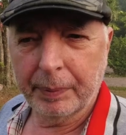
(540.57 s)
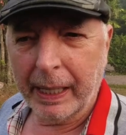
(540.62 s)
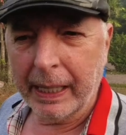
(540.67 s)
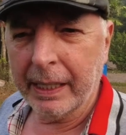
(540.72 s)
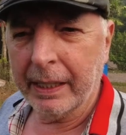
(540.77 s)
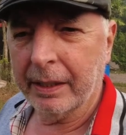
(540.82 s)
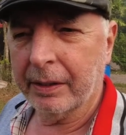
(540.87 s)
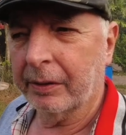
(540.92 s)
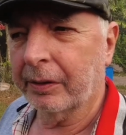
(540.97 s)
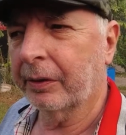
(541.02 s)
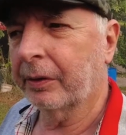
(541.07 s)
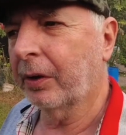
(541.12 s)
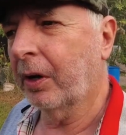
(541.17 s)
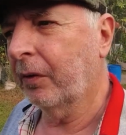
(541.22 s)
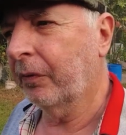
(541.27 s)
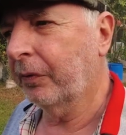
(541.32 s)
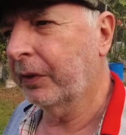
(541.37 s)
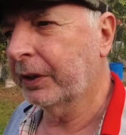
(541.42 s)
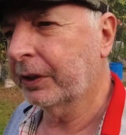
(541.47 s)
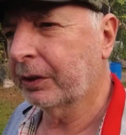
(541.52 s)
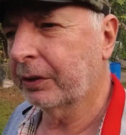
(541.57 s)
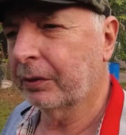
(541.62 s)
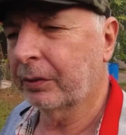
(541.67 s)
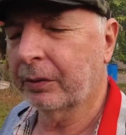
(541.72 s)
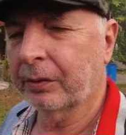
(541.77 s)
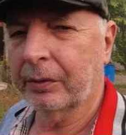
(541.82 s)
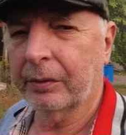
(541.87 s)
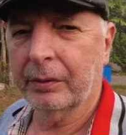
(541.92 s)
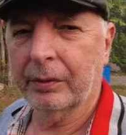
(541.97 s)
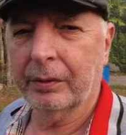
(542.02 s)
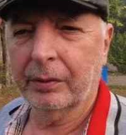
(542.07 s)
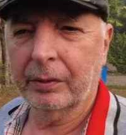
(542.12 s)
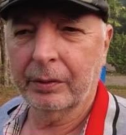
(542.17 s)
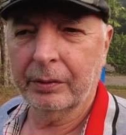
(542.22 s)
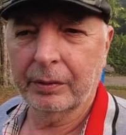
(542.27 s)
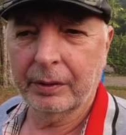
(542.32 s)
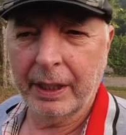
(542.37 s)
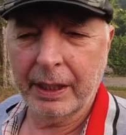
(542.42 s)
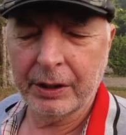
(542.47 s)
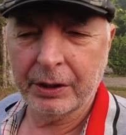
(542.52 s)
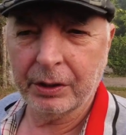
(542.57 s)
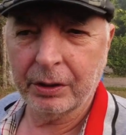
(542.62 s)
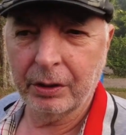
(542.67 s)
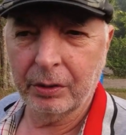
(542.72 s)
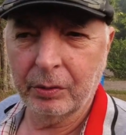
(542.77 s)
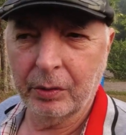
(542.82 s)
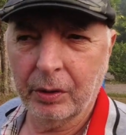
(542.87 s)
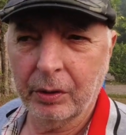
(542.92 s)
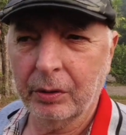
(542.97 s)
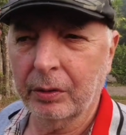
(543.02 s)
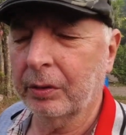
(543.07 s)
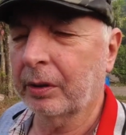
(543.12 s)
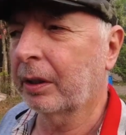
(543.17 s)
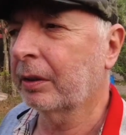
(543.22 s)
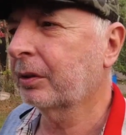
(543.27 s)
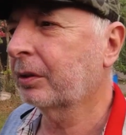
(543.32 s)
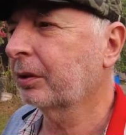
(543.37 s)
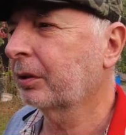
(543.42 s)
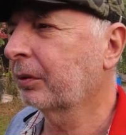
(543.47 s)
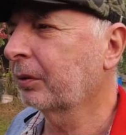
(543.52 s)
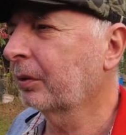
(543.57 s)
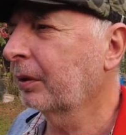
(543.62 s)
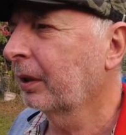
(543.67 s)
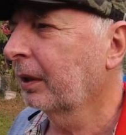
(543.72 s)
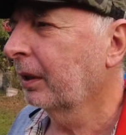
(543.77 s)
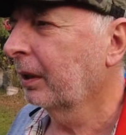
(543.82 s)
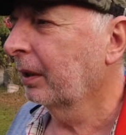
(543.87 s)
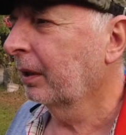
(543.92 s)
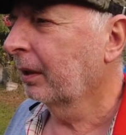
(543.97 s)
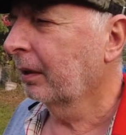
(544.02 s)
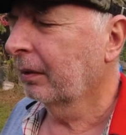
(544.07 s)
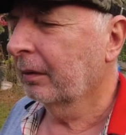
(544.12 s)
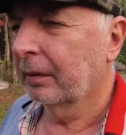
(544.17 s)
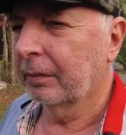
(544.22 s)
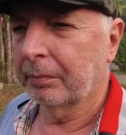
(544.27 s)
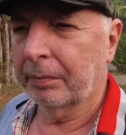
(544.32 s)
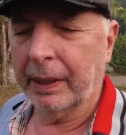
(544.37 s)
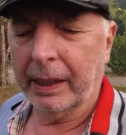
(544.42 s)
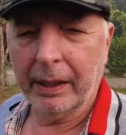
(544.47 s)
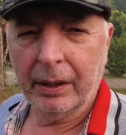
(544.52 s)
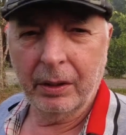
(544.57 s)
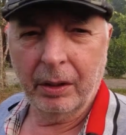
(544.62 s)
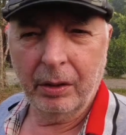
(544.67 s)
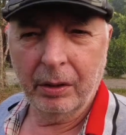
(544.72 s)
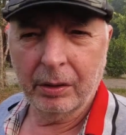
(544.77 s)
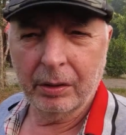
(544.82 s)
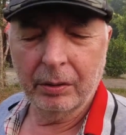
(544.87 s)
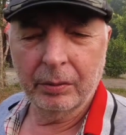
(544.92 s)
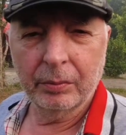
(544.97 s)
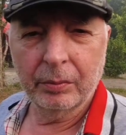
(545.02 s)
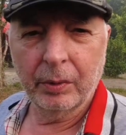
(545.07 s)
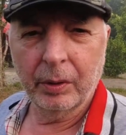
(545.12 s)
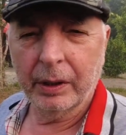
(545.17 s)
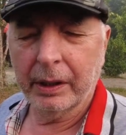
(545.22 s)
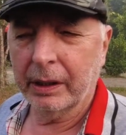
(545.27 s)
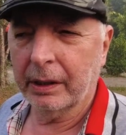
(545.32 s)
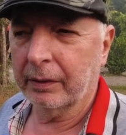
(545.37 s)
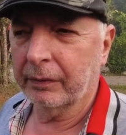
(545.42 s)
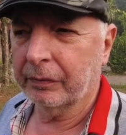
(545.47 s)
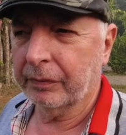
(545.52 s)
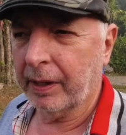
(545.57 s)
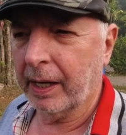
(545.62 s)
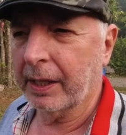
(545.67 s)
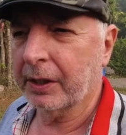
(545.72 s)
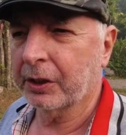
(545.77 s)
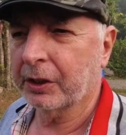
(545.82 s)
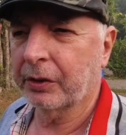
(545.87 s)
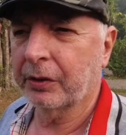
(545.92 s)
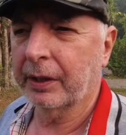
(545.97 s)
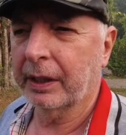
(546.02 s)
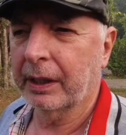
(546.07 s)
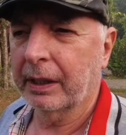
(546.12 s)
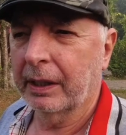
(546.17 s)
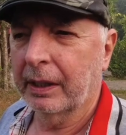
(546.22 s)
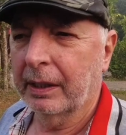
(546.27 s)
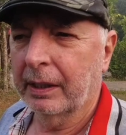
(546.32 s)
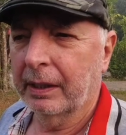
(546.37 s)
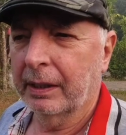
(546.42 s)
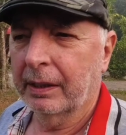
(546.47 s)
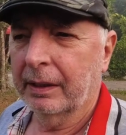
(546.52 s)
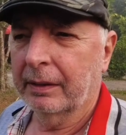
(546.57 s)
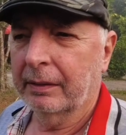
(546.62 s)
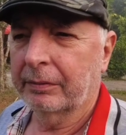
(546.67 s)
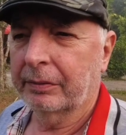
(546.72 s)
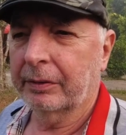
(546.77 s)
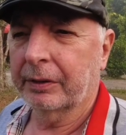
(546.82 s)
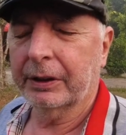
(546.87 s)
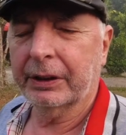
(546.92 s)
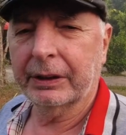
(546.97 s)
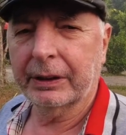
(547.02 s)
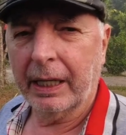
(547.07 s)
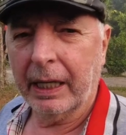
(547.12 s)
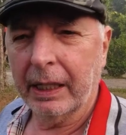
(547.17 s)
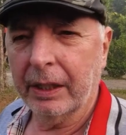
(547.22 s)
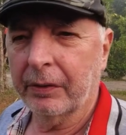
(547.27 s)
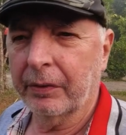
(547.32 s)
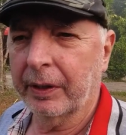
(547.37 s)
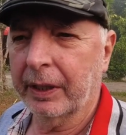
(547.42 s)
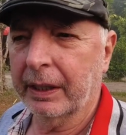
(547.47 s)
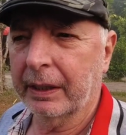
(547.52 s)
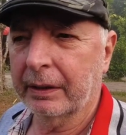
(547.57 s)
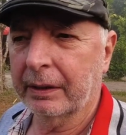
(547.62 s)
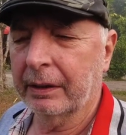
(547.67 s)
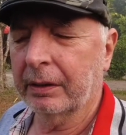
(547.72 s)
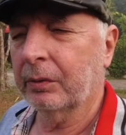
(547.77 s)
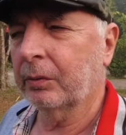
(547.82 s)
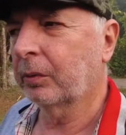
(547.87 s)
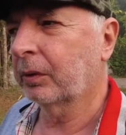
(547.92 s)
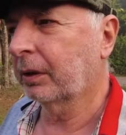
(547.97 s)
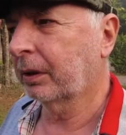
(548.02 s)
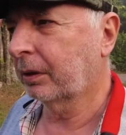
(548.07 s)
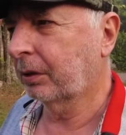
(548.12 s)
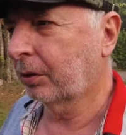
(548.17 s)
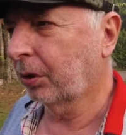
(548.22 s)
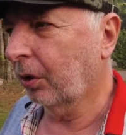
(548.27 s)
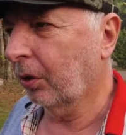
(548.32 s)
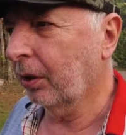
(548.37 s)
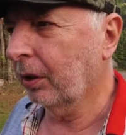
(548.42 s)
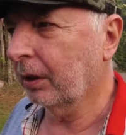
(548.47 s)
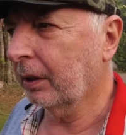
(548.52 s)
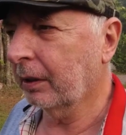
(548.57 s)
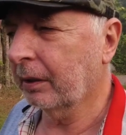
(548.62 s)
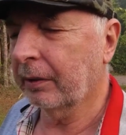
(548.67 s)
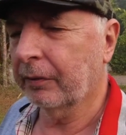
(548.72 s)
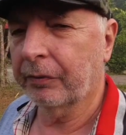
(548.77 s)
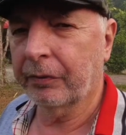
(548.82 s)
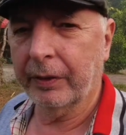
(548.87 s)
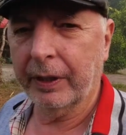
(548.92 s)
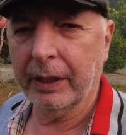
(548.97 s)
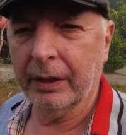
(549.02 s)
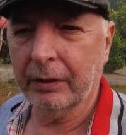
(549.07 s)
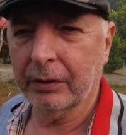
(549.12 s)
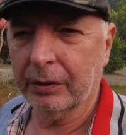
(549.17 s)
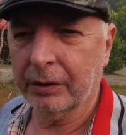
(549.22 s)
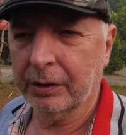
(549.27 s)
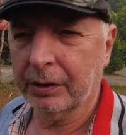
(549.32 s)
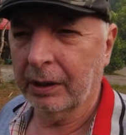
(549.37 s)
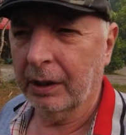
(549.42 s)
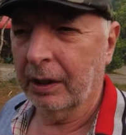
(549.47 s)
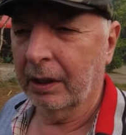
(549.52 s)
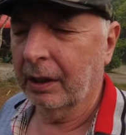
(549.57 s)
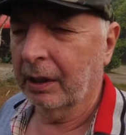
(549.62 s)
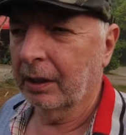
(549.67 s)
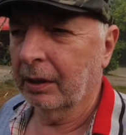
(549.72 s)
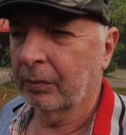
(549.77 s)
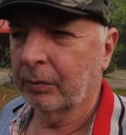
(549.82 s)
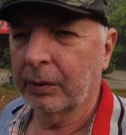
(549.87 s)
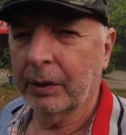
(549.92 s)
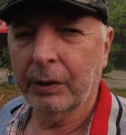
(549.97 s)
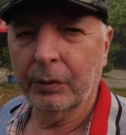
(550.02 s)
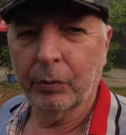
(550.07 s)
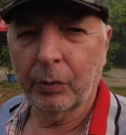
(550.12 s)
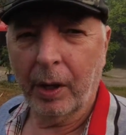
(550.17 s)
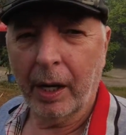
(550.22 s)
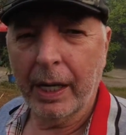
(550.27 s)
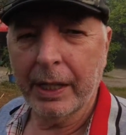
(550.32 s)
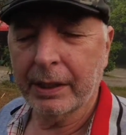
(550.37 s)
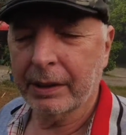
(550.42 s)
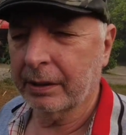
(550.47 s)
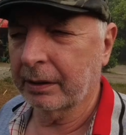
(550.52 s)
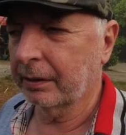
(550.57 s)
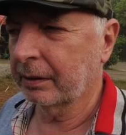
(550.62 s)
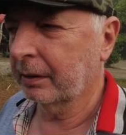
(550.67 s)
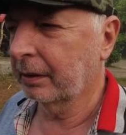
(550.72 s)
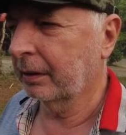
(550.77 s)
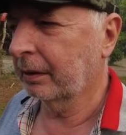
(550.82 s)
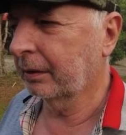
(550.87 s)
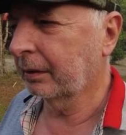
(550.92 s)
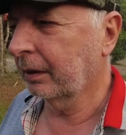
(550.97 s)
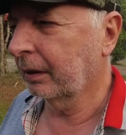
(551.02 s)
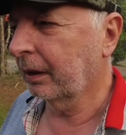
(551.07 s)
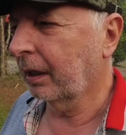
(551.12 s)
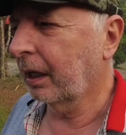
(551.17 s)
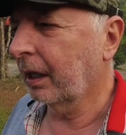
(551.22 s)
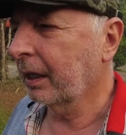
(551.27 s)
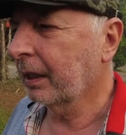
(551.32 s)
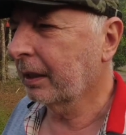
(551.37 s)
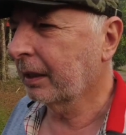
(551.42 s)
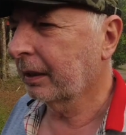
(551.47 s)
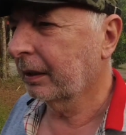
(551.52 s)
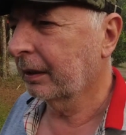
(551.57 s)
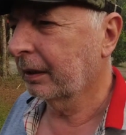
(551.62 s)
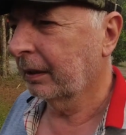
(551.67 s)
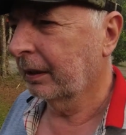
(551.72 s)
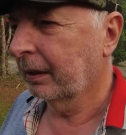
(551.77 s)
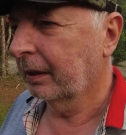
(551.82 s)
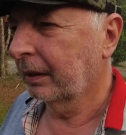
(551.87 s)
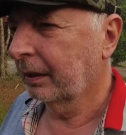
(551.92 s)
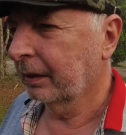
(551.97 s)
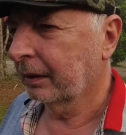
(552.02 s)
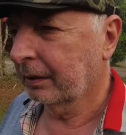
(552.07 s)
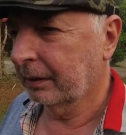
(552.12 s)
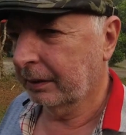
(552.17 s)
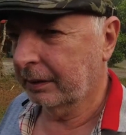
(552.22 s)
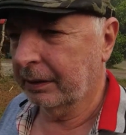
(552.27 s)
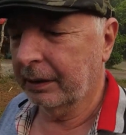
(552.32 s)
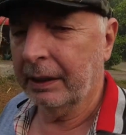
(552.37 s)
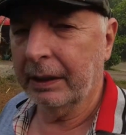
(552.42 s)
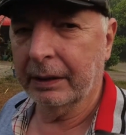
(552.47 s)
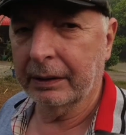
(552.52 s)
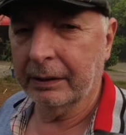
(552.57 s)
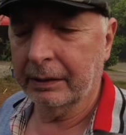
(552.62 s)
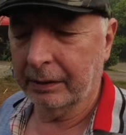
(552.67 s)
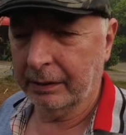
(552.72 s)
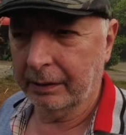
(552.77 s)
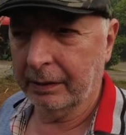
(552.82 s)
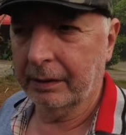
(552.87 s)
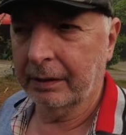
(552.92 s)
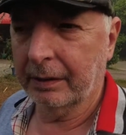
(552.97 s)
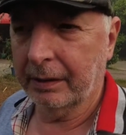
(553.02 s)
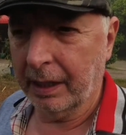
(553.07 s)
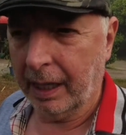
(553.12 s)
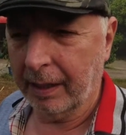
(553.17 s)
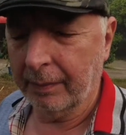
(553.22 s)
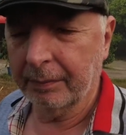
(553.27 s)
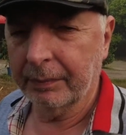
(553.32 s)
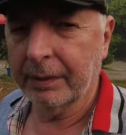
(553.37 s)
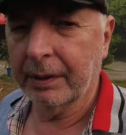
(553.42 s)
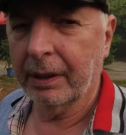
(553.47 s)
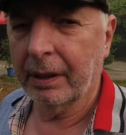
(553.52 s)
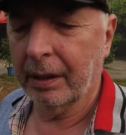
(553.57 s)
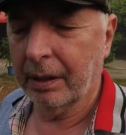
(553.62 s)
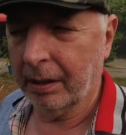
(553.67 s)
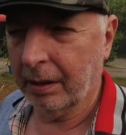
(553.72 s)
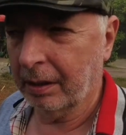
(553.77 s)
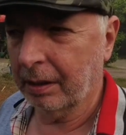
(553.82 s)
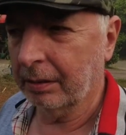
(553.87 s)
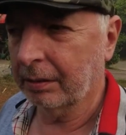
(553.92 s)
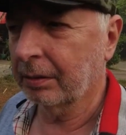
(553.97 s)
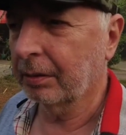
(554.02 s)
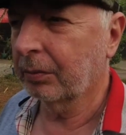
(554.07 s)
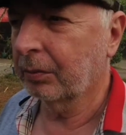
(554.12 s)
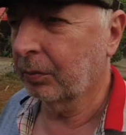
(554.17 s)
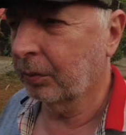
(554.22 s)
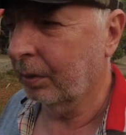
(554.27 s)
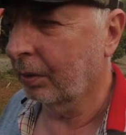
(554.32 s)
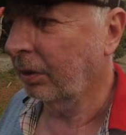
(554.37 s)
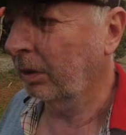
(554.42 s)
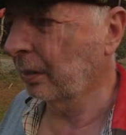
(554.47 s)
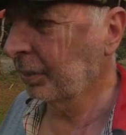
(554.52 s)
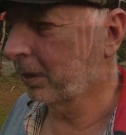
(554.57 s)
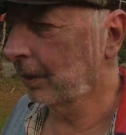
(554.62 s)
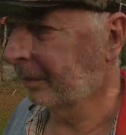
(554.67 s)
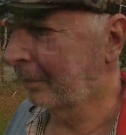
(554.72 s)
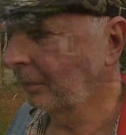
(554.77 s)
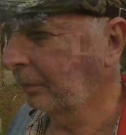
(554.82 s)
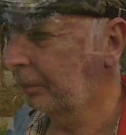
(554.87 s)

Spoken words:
bank or an office or Tesco, or go down to Bangkok and work in a factory for a salary. They don't want to toil in the fields with rice and the like, because it is damned hard work.